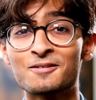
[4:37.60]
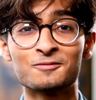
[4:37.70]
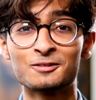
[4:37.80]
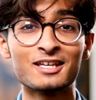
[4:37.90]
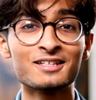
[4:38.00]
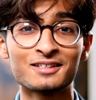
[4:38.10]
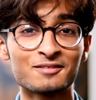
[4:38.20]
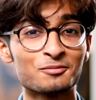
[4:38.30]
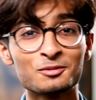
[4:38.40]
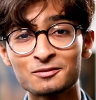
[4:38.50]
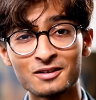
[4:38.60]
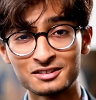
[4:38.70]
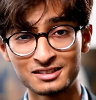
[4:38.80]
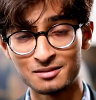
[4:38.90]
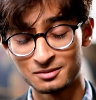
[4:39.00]
with anything from
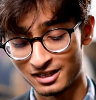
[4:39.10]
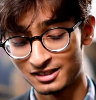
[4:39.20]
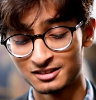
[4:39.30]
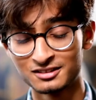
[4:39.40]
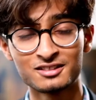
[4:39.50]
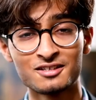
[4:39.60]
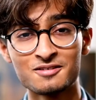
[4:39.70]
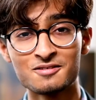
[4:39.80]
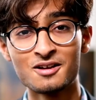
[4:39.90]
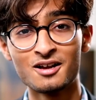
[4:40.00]
university applications to